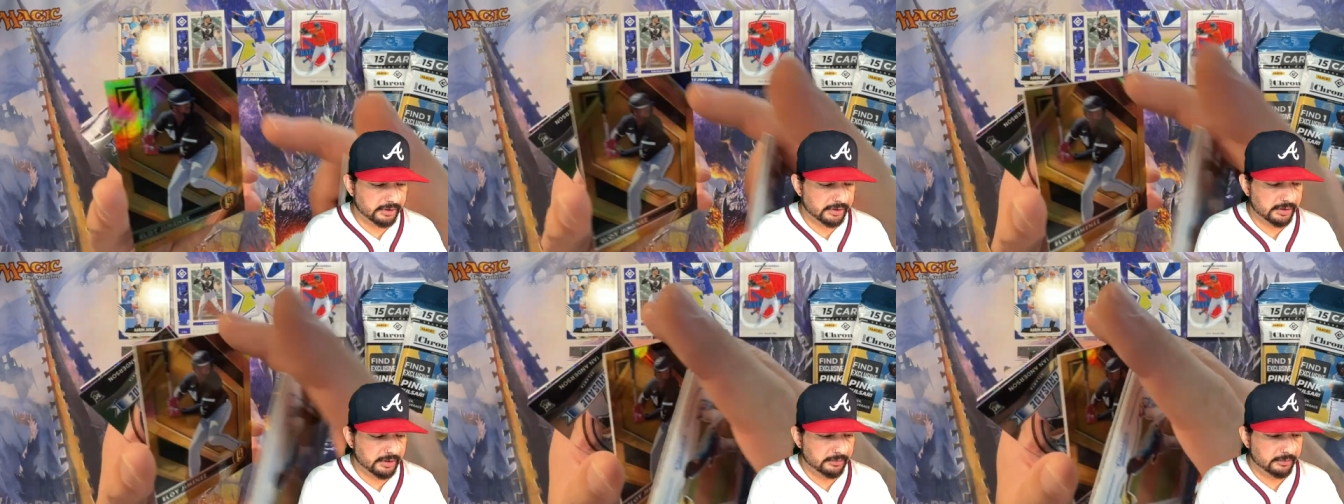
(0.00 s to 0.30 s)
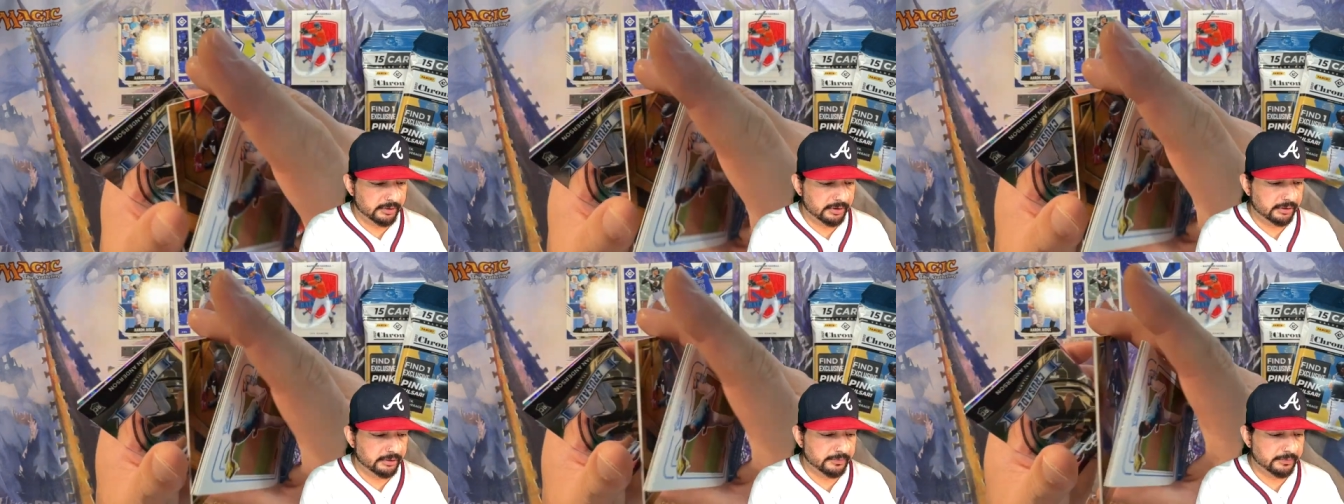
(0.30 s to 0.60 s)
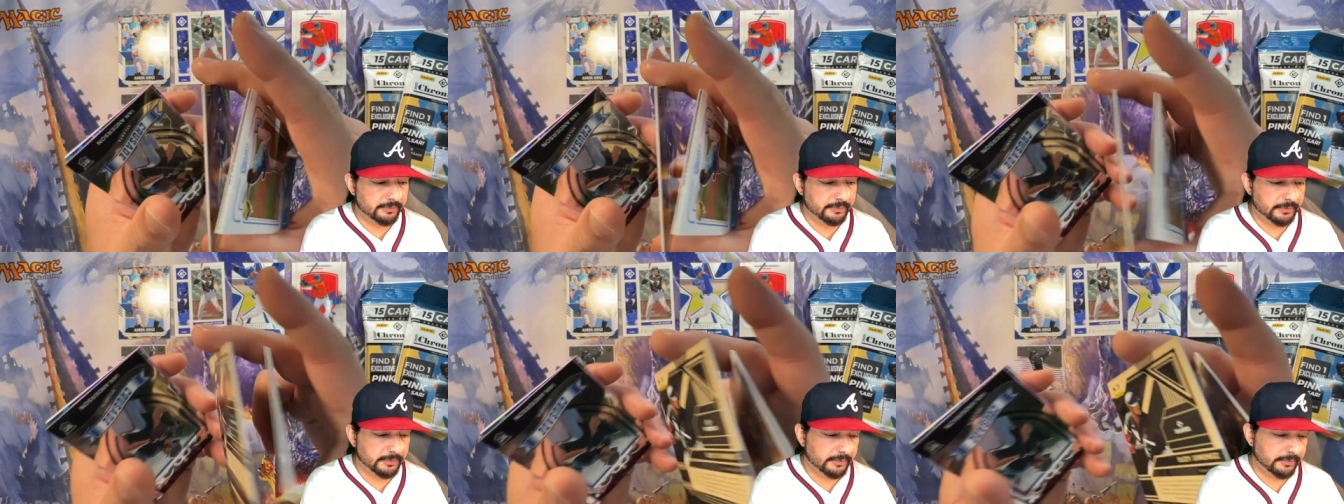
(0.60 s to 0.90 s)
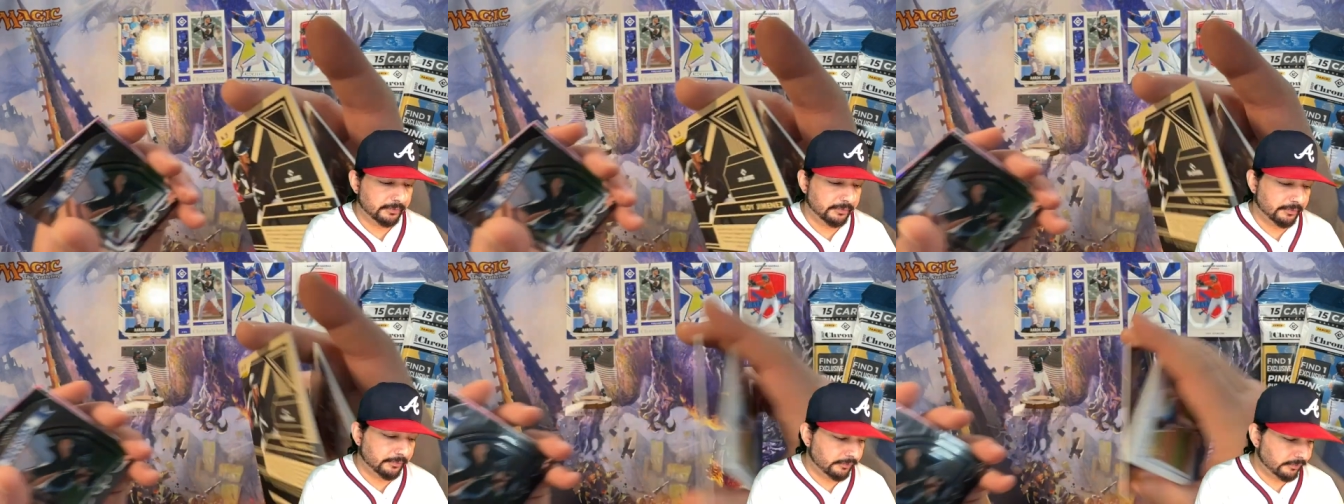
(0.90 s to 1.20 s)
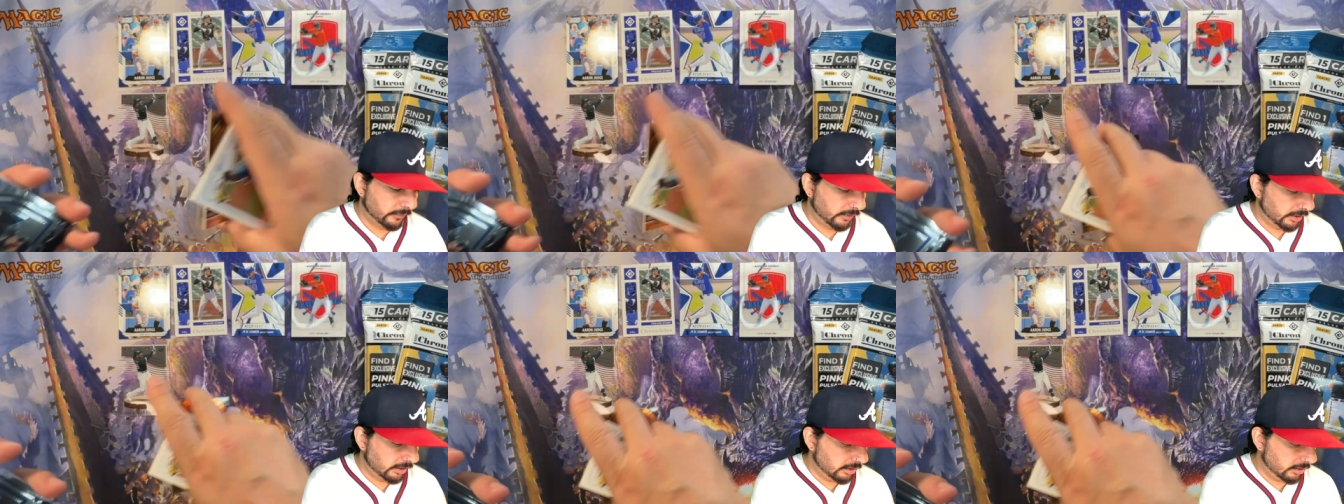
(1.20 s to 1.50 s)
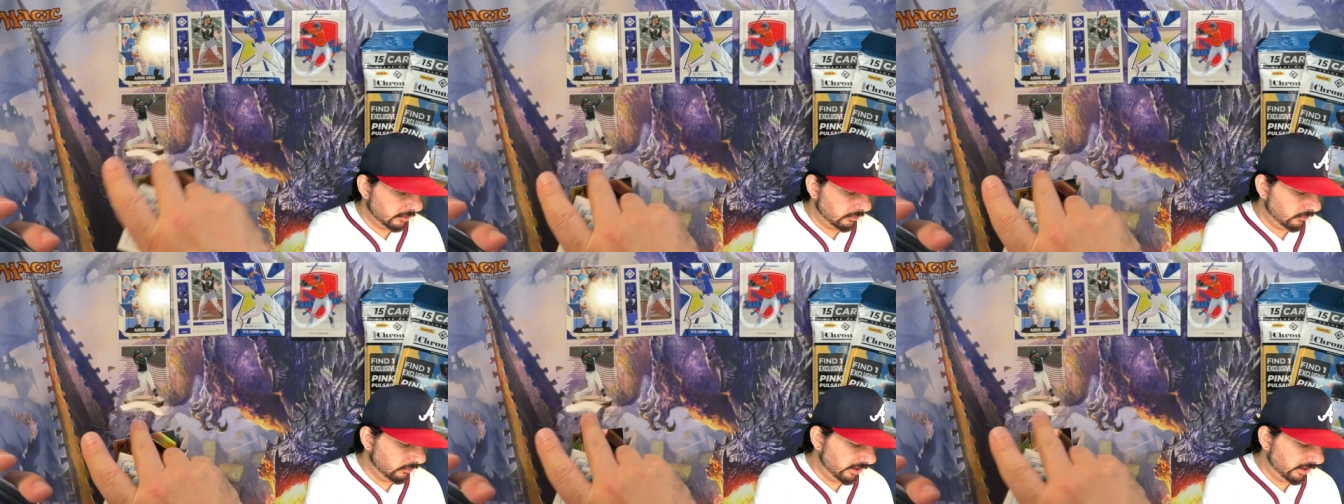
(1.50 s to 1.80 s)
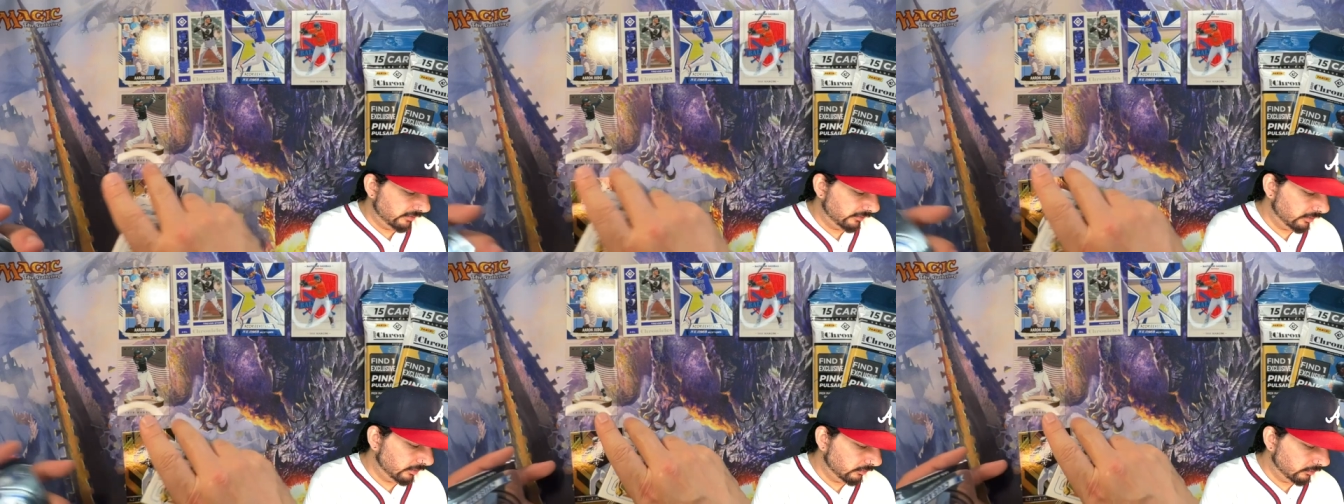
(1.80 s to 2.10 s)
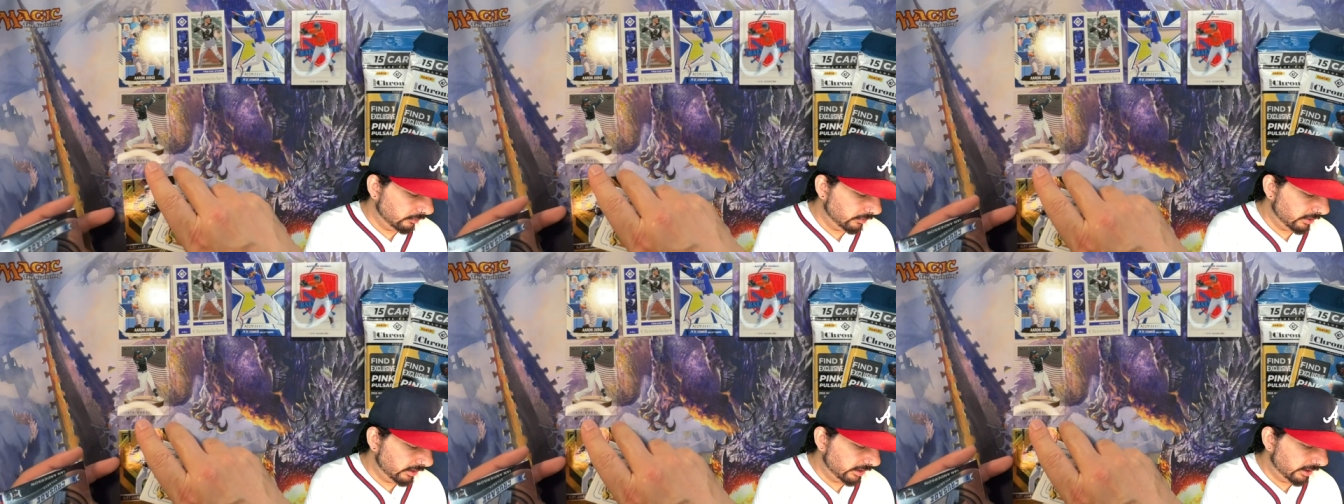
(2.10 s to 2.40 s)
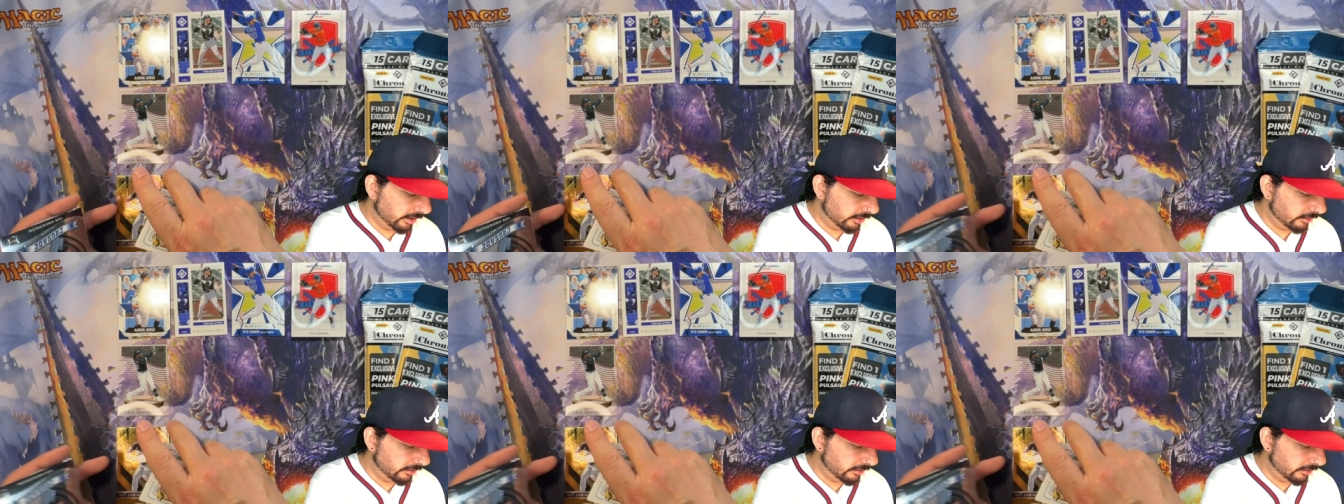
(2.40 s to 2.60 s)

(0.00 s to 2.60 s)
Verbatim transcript: something. Whatever, we'll put it down.